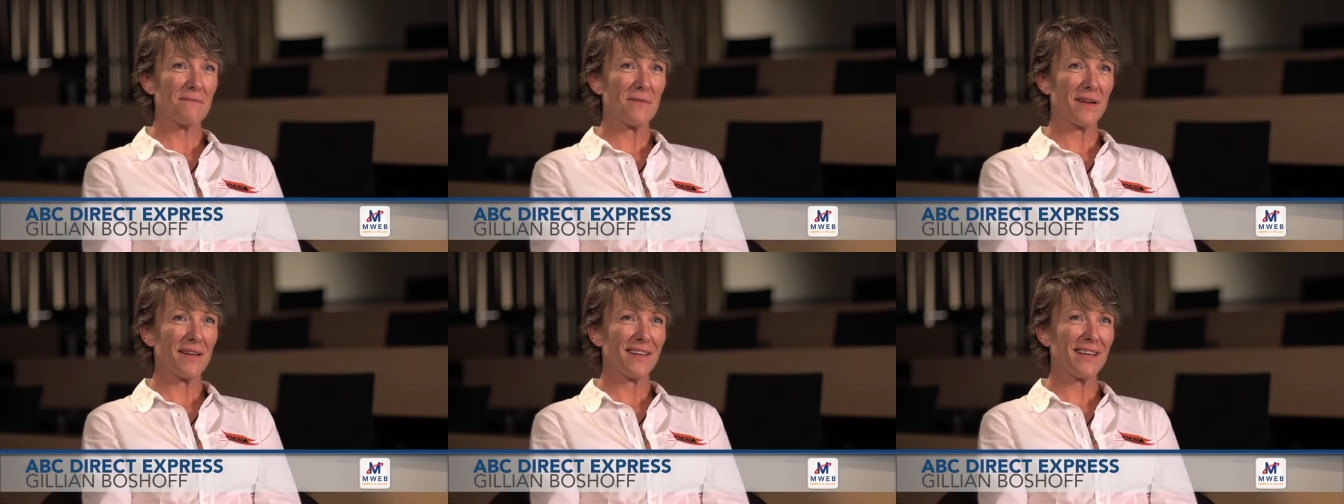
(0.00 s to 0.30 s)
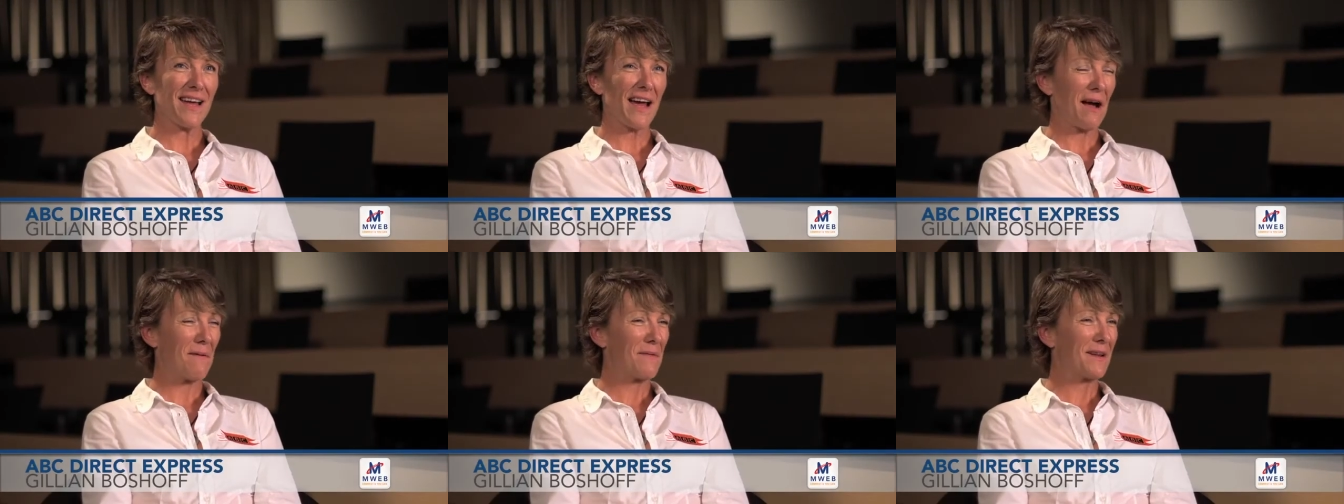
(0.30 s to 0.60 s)

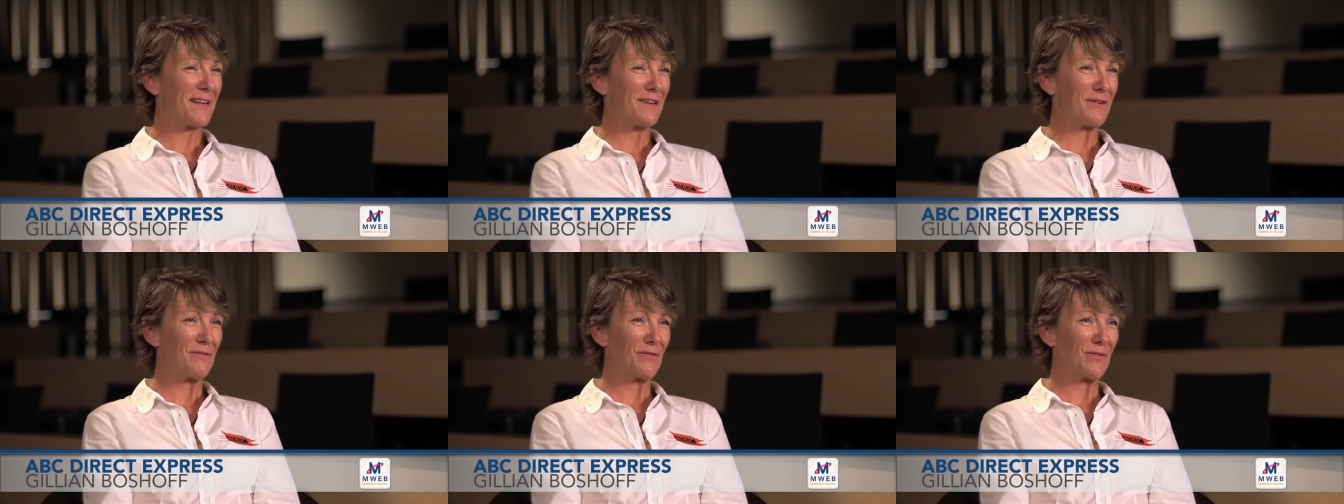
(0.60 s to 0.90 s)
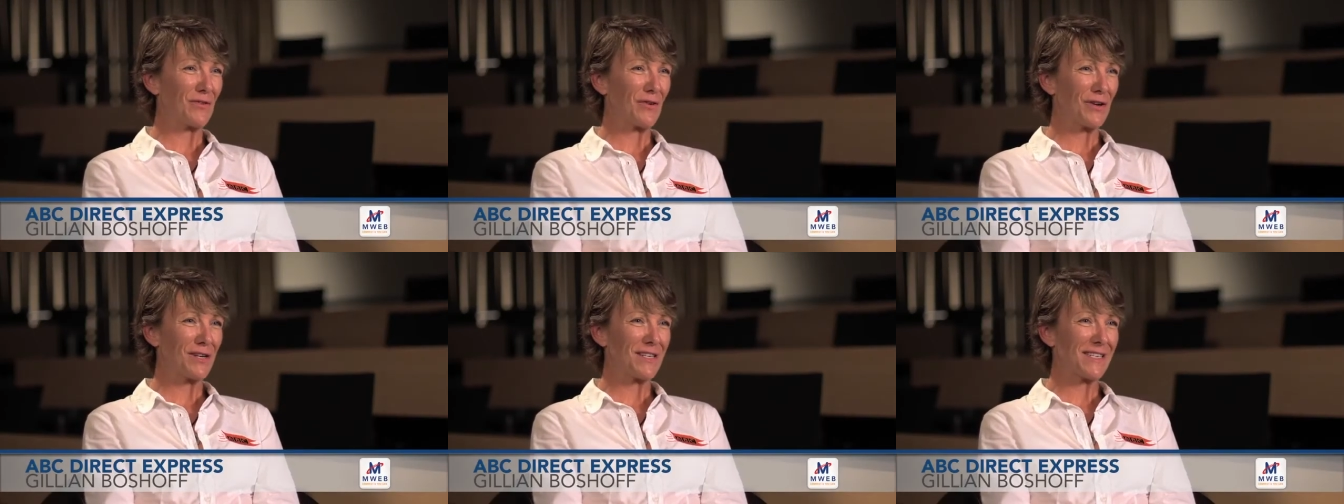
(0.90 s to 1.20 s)
Yeah, I mean, you've
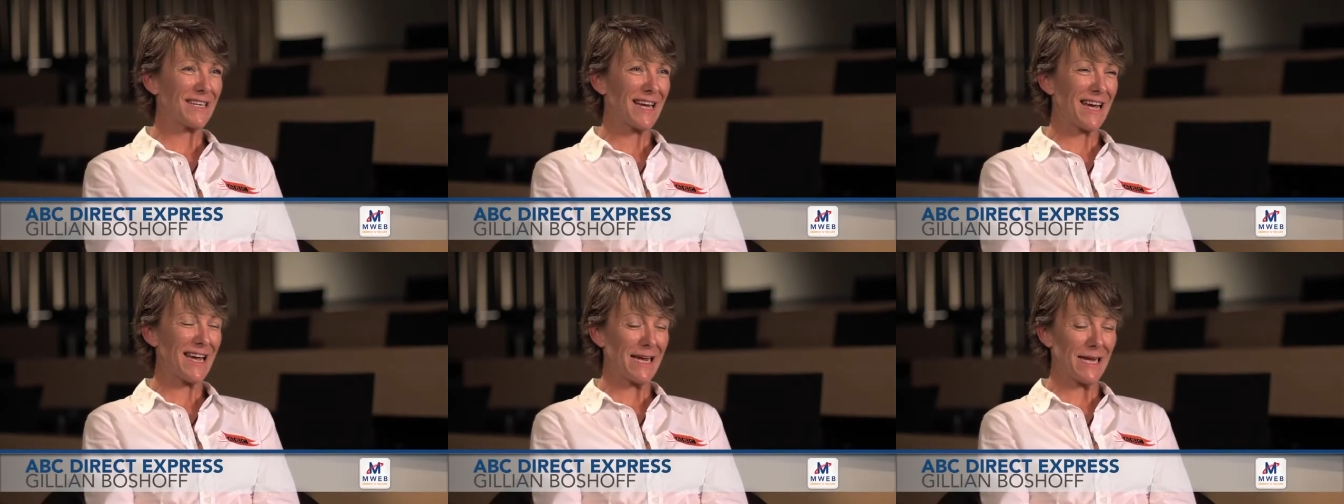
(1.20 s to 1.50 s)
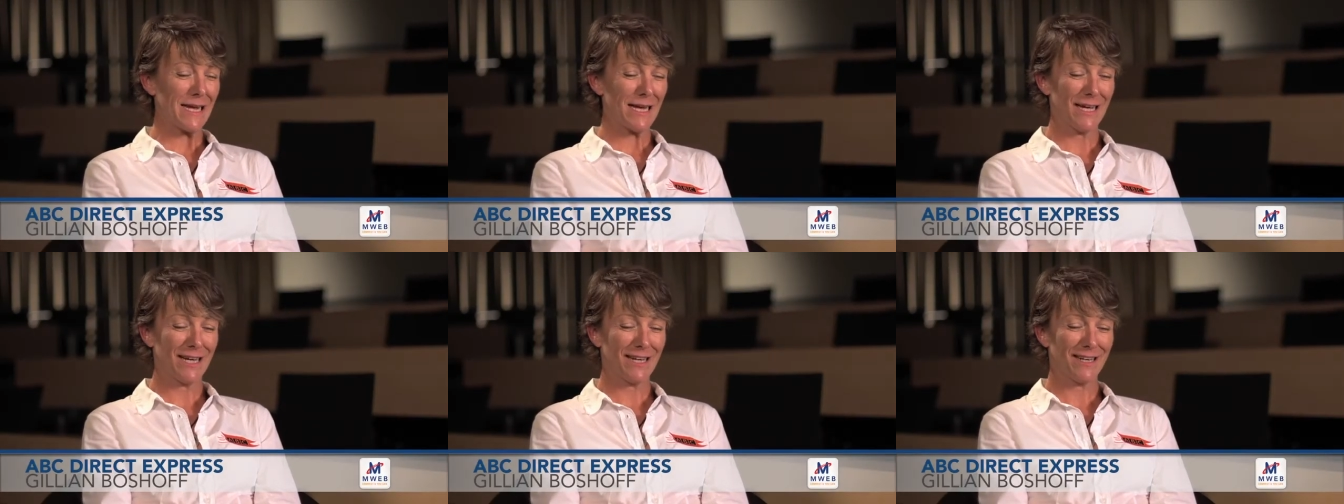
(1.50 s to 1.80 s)
got to
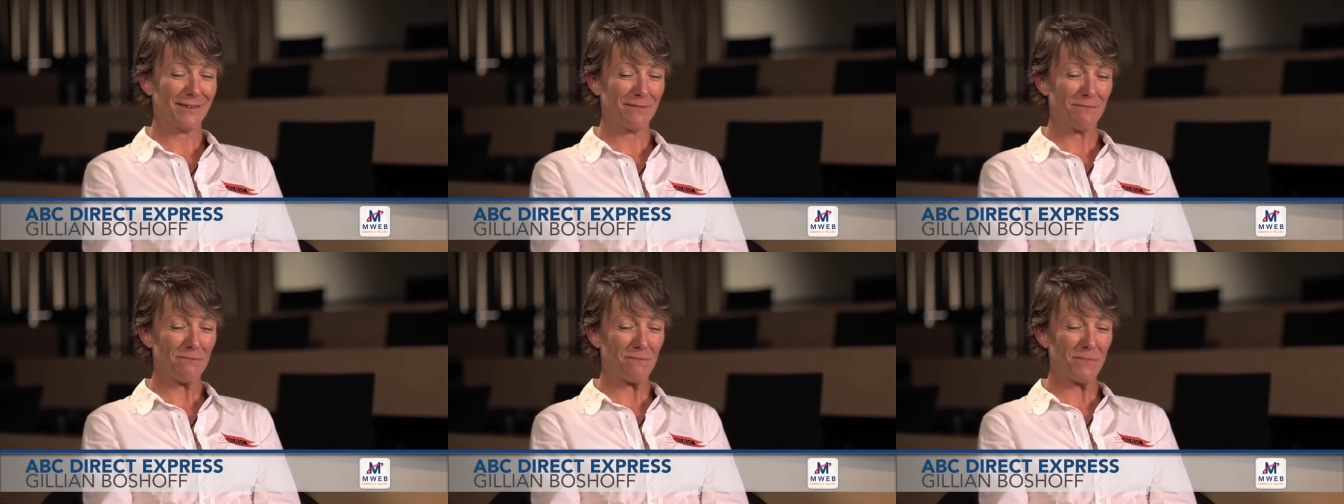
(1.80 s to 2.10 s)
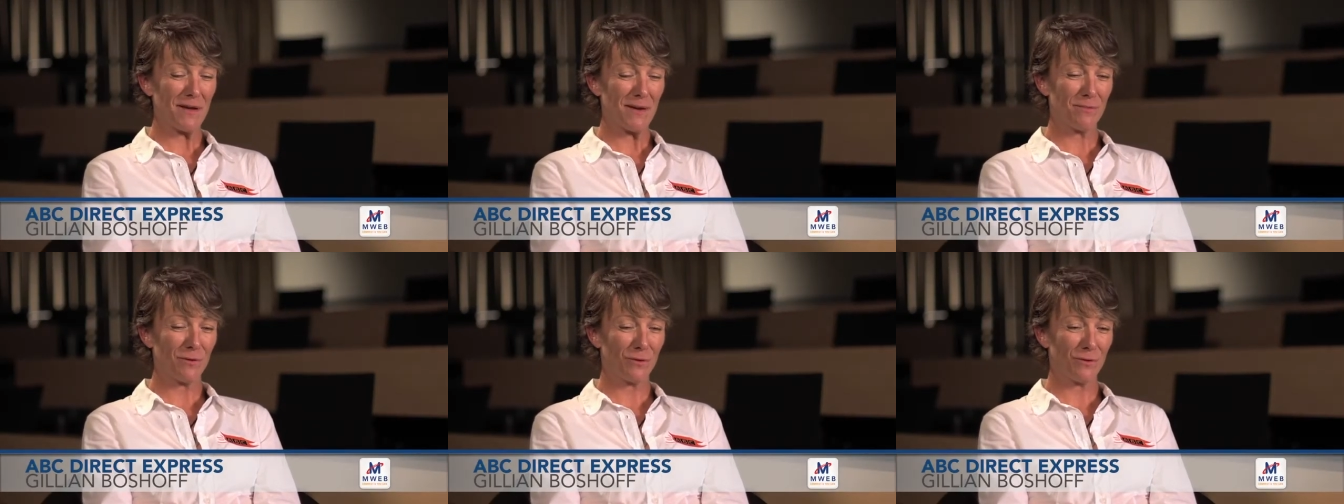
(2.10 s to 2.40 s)
take
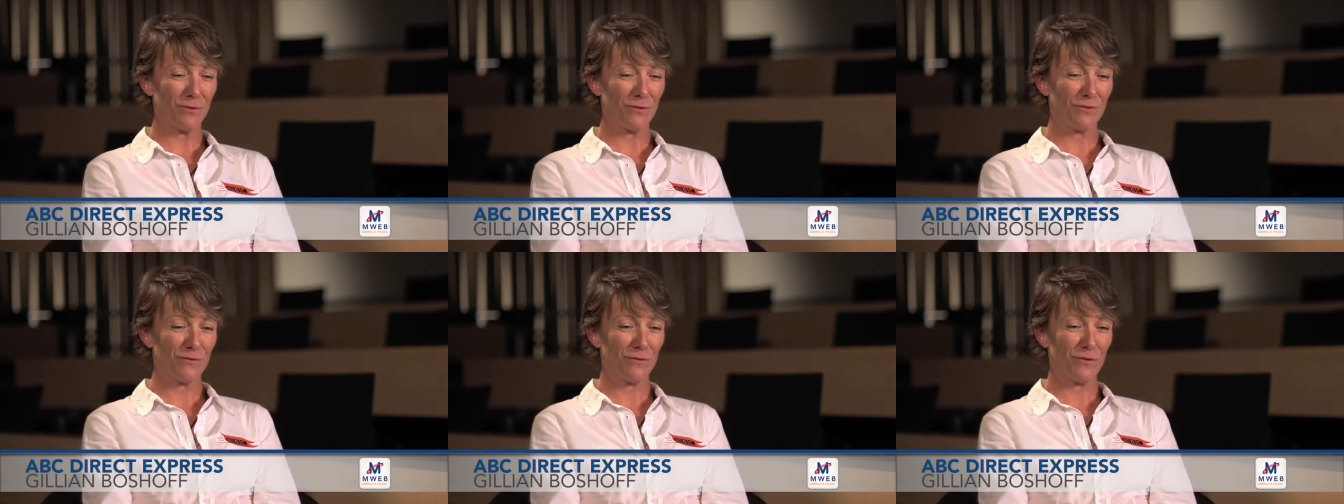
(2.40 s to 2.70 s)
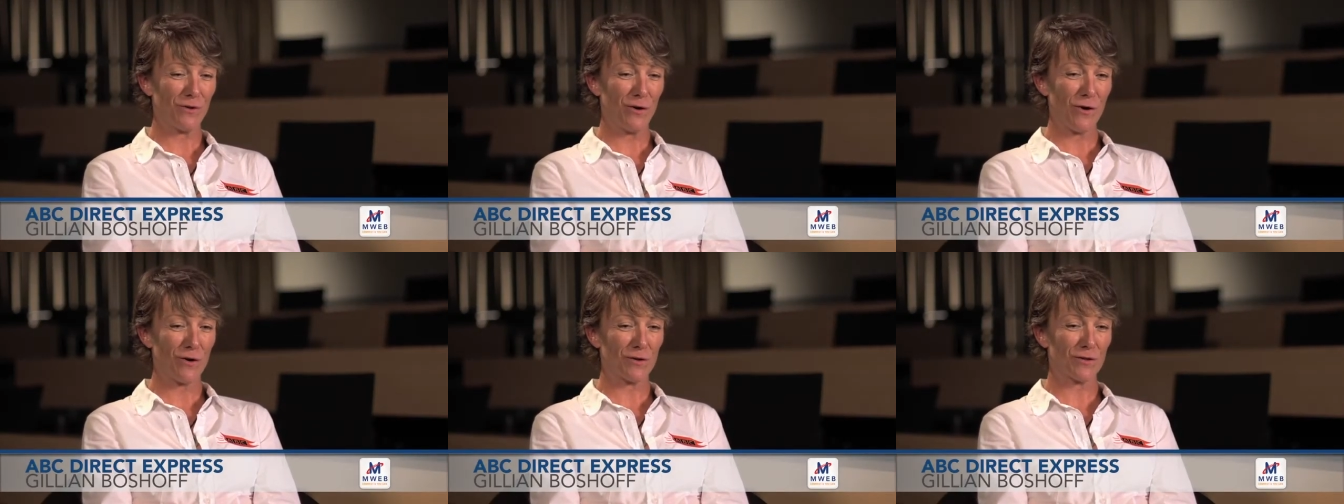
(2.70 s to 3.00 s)
people who've
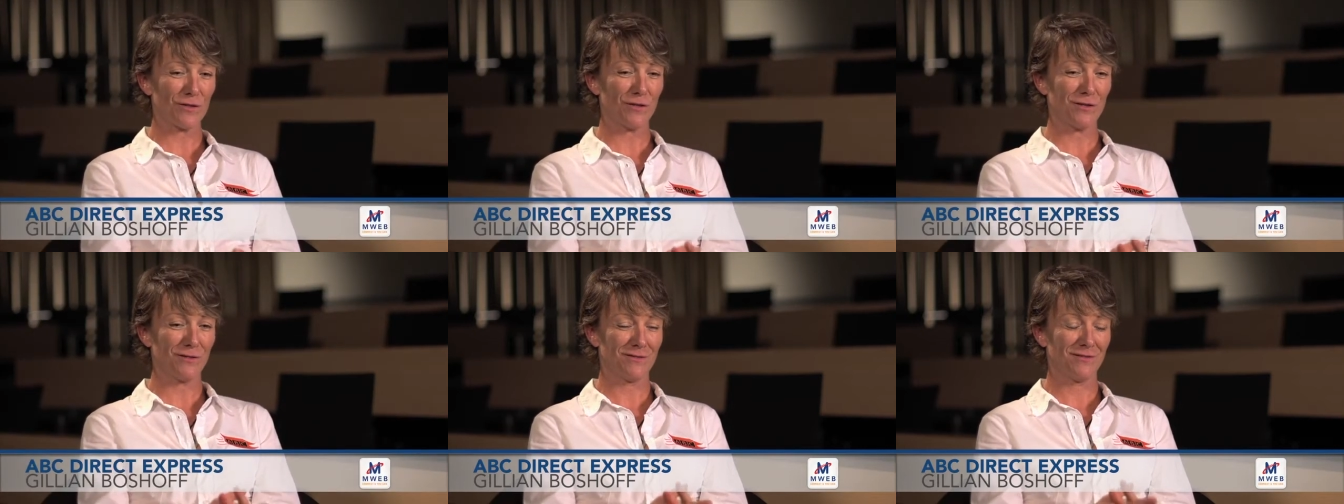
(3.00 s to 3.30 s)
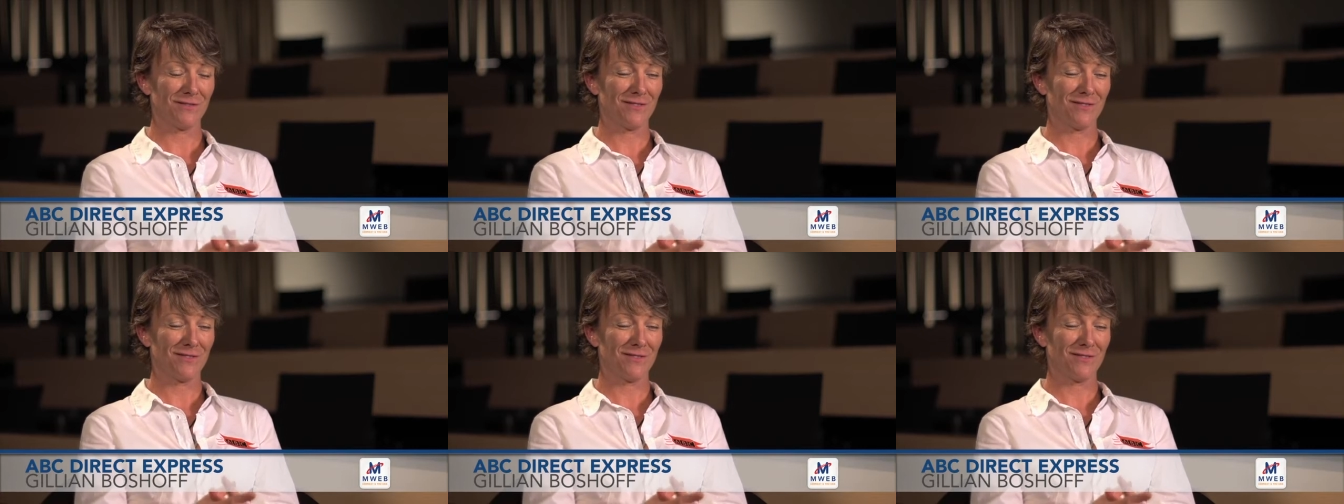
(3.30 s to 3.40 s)
got